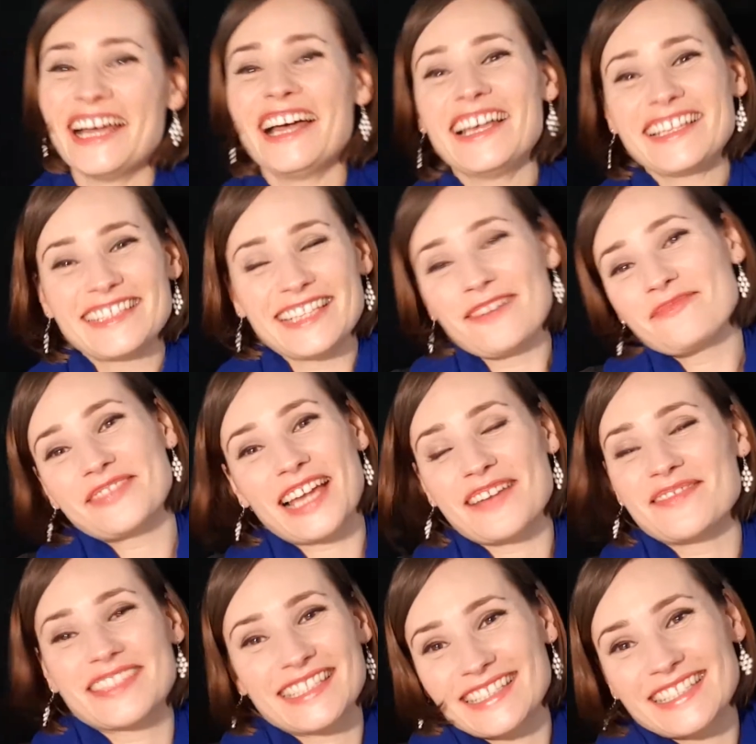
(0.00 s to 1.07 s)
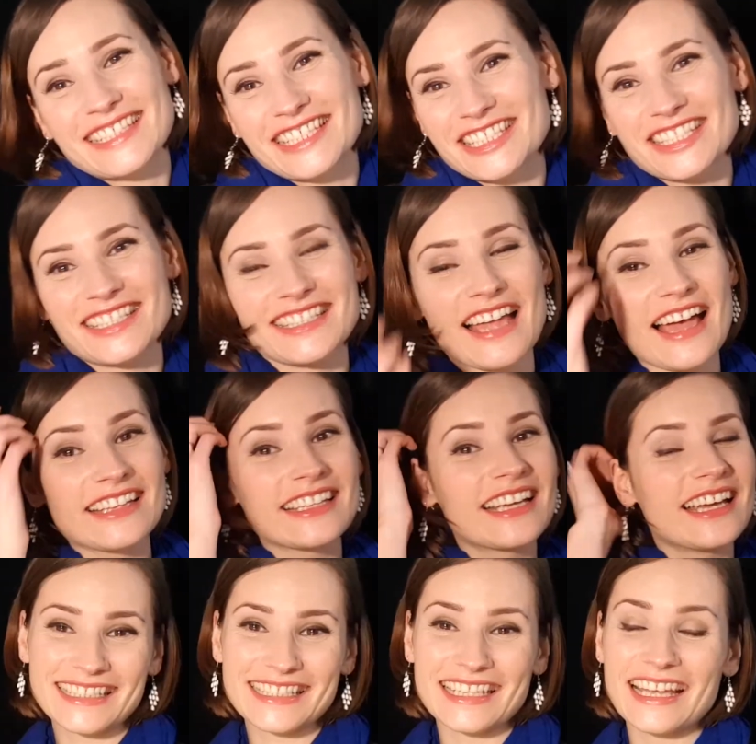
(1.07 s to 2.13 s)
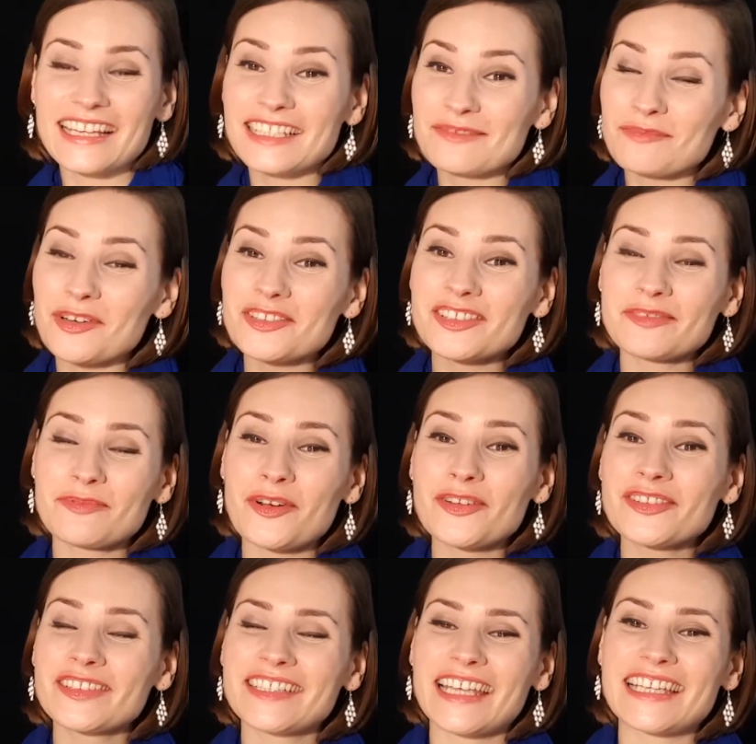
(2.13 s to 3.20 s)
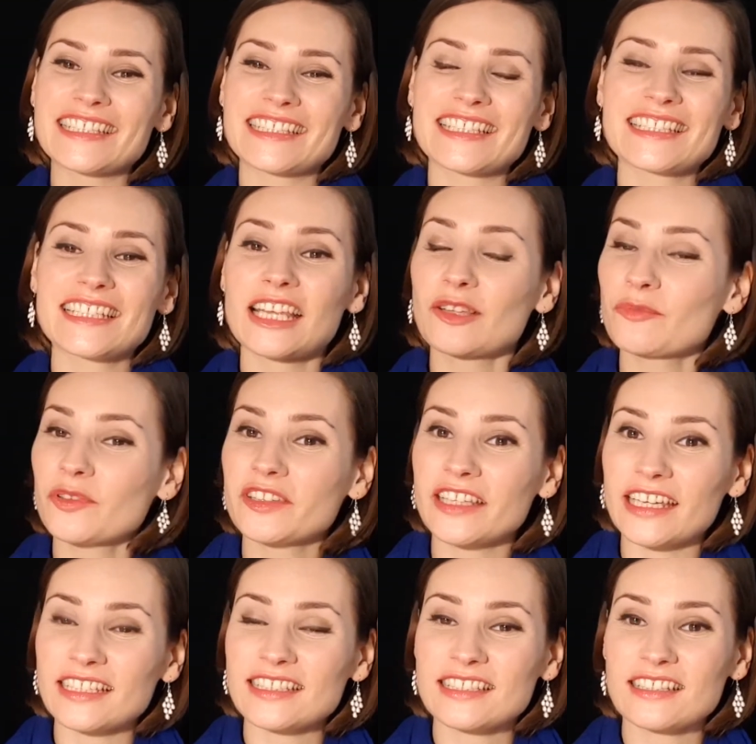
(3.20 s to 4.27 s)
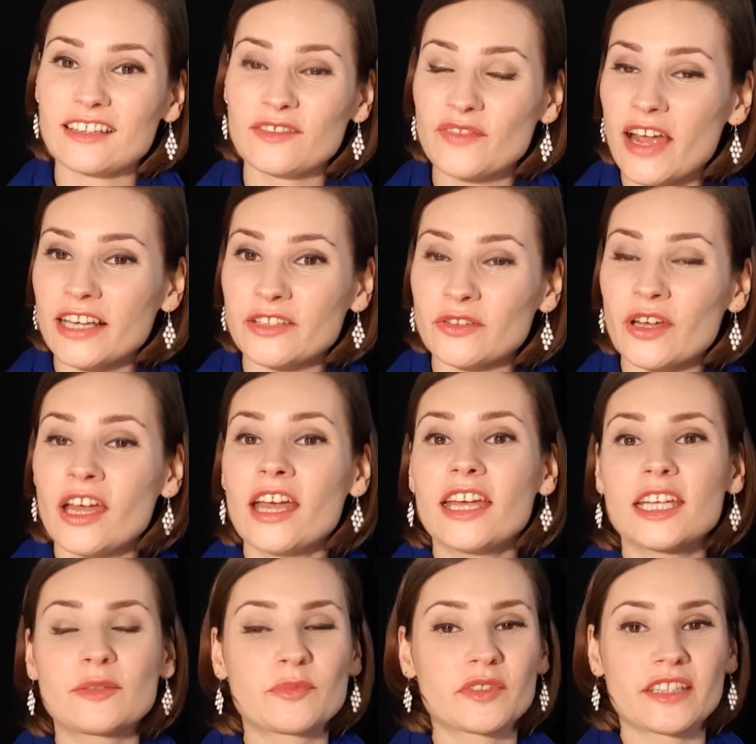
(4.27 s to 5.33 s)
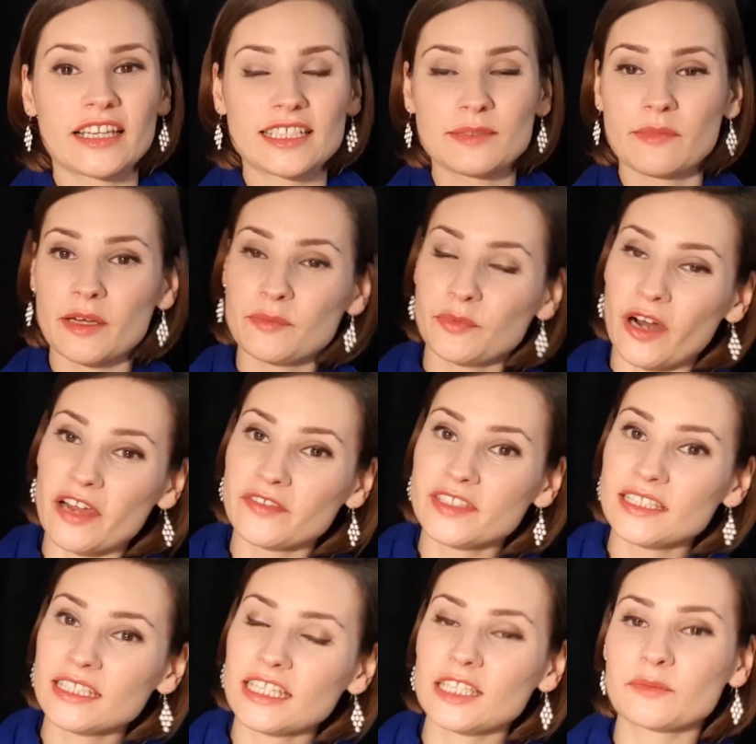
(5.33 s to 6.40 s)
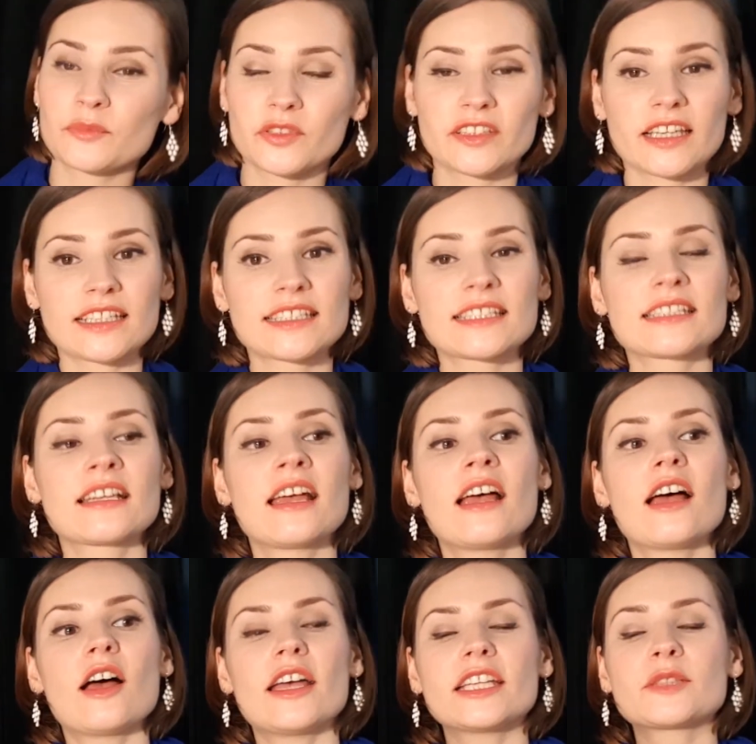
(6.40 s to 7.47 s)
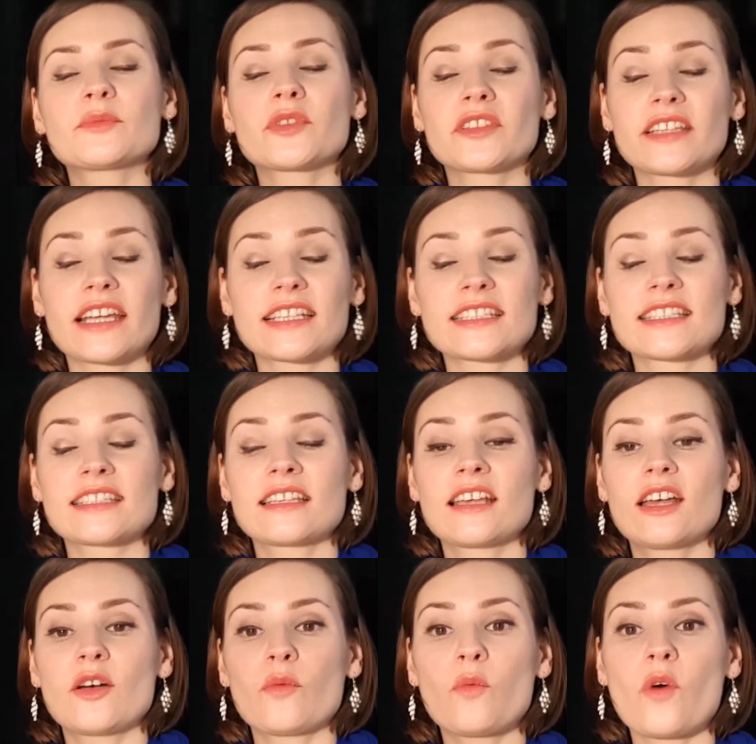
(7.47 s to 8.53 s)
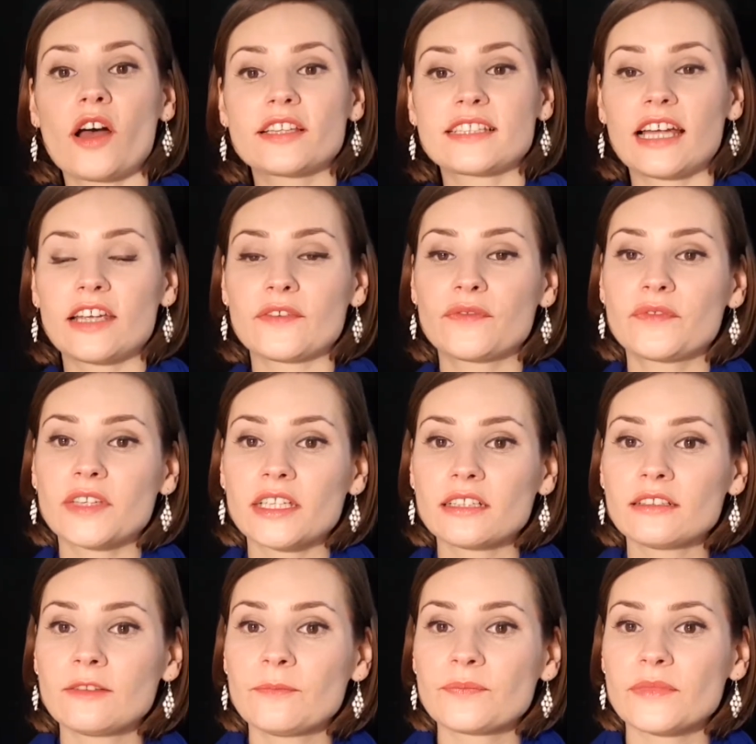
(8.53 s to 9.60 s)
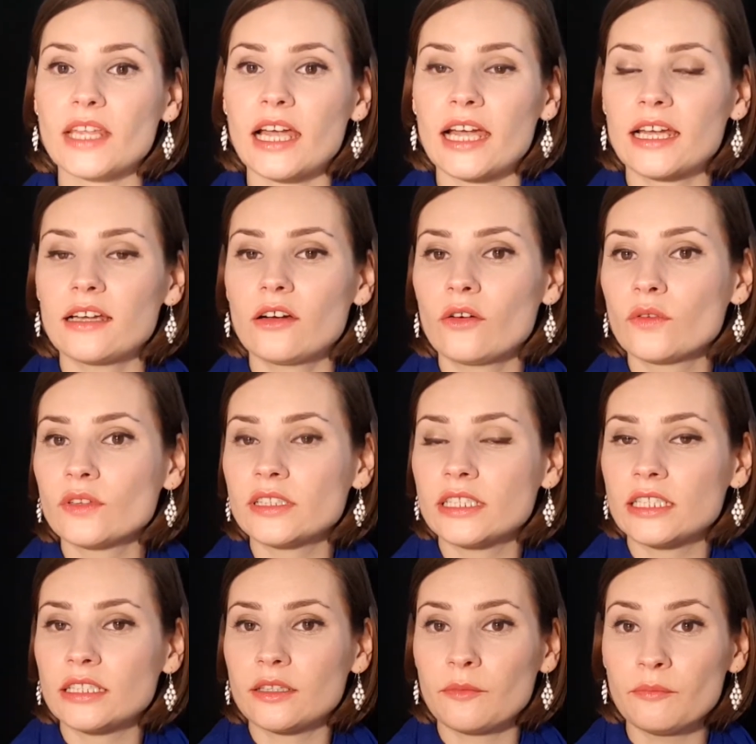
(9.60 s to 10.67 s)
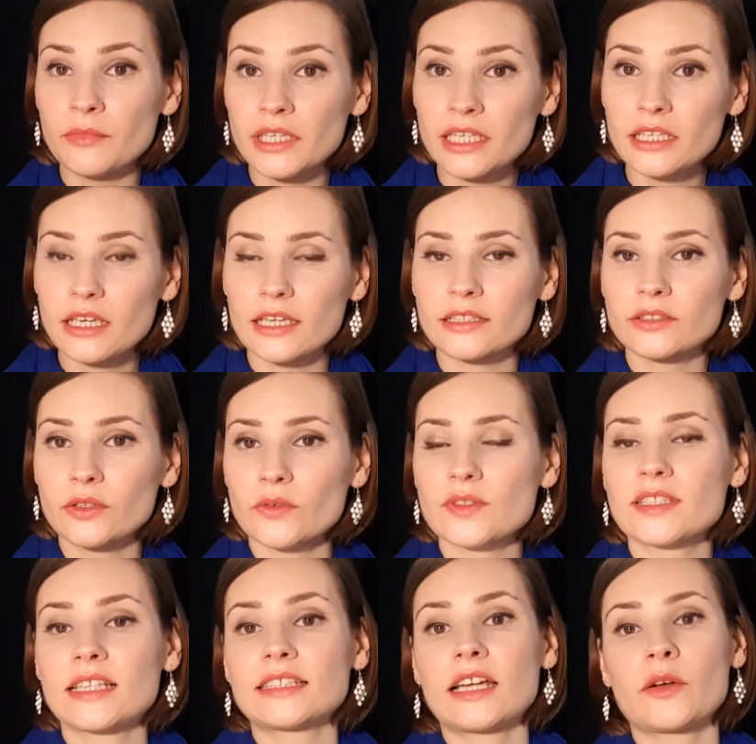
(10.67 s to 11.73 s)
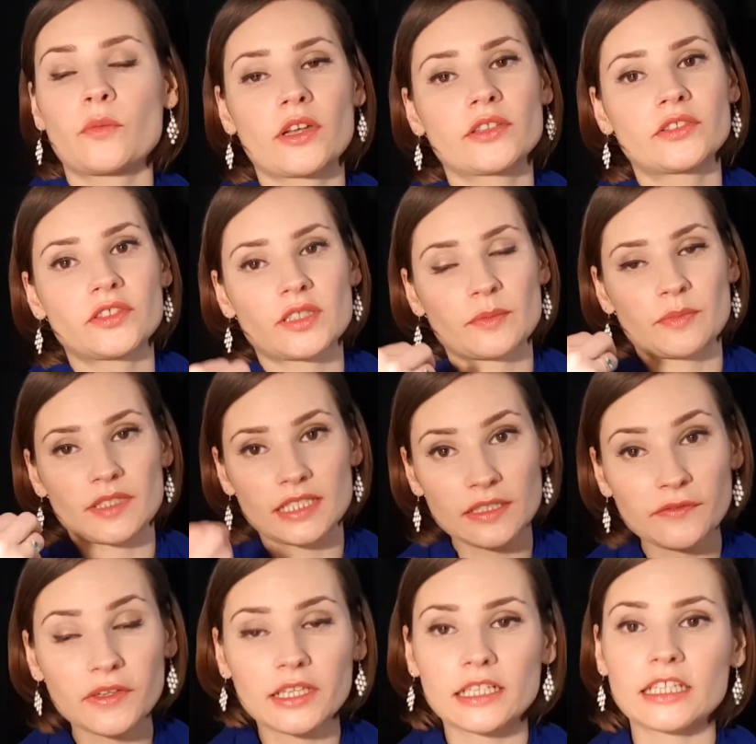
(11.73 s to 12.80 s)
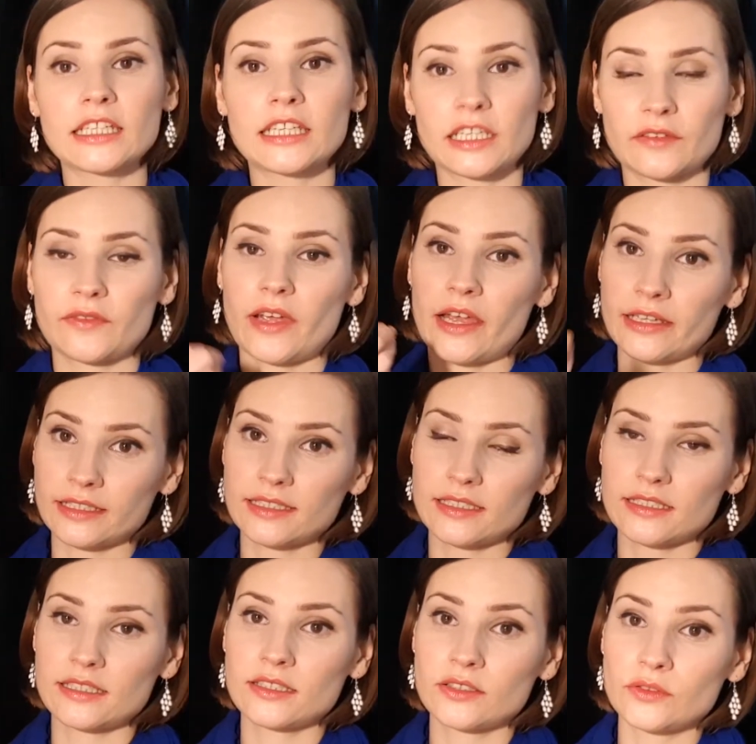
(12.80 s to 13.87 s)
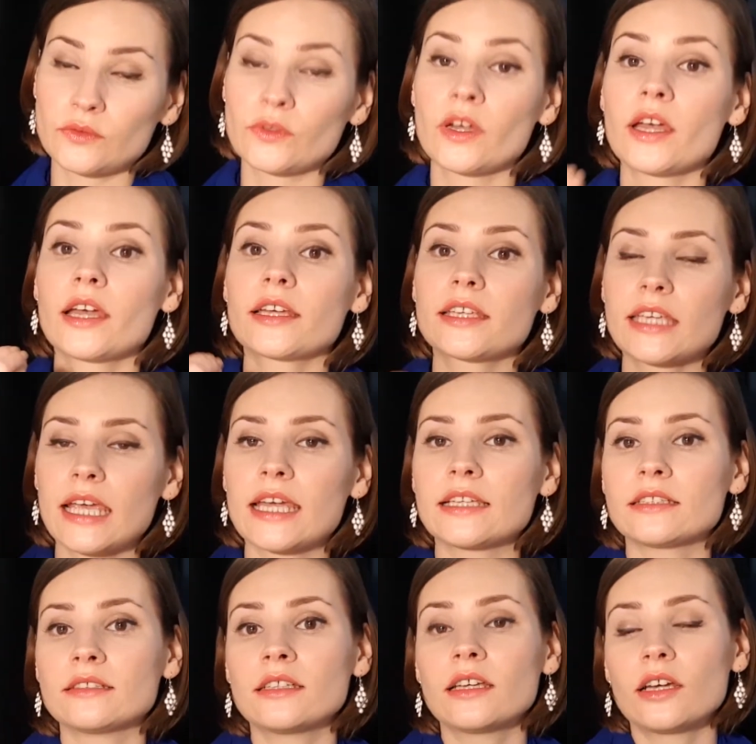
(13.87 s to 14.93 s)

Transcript: Sometimes it's just that. And in both cases, it protects a value. It protects my privacy. It protects what I feel. Only me and those that I want to specifically give access to can